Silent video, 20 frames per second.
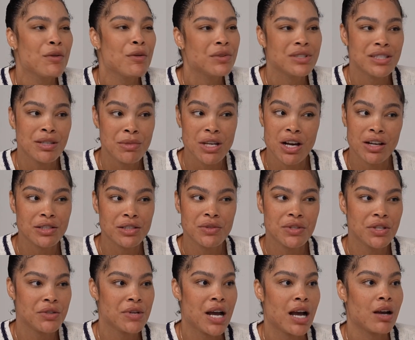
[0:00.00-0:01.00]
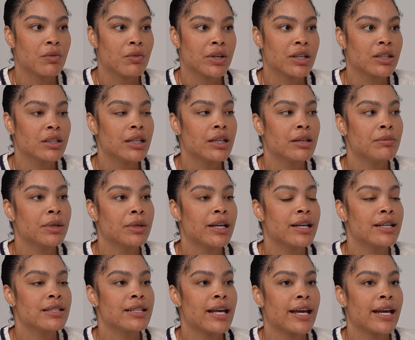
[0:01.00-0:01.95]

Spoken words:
To be honest with you, not really, because